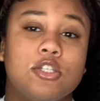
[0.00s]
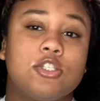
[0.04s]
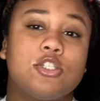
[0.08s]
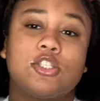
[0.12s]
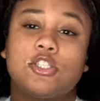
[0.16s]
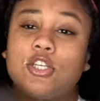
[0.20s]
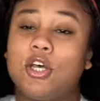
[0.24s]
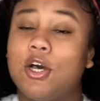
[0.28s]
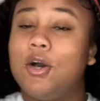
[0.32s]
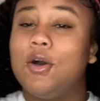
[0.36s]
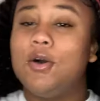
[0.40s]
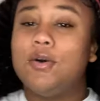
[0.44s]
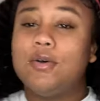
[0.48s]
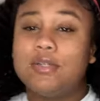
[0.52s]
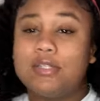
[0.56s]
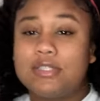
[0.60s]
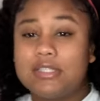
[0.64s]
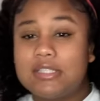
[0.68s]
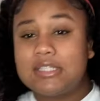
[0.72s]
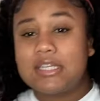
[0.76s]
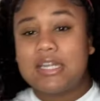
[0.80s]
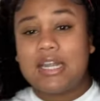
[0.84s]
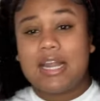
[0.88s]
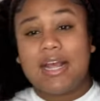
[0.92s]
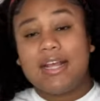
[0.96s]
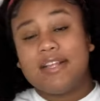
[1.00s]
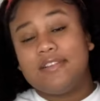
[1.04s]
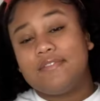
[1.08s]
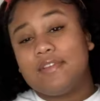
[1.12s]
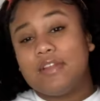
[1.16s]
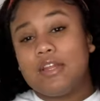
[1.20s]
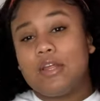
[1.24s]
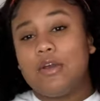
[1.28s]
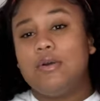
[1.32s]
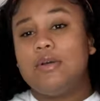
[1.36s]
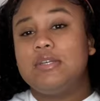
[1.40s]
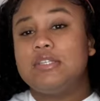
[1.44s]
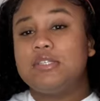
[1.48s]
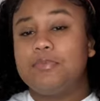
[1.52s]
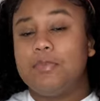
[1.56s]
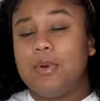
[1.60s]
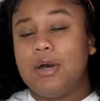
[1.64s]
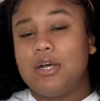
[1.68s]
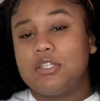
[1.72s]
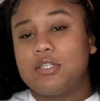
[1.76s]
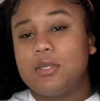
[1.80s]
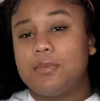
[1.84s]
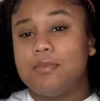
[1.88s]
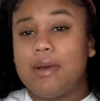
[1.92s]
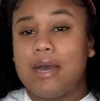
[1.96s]
So today's video is
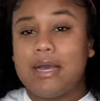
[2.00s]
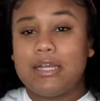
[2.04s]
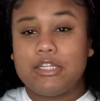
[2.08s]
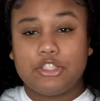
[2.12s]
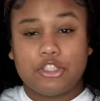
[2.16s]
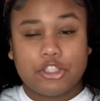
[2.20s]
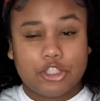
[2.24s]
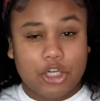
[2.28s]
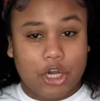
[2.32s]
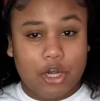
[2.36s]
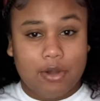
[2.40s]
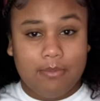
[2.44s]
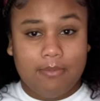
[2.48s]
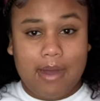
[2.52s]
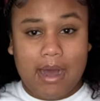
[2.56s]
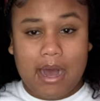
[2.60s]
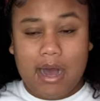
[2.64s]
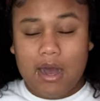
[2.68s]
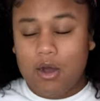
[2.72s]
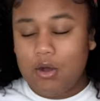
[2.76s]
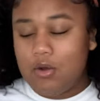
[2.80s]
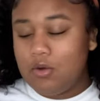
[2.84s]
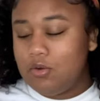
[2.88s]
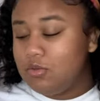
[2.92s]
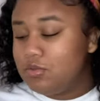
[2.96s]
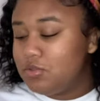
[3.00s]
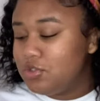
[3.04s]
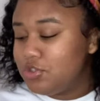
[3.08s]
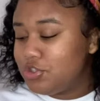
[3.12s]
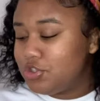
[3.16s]
sponsored by Cherbow.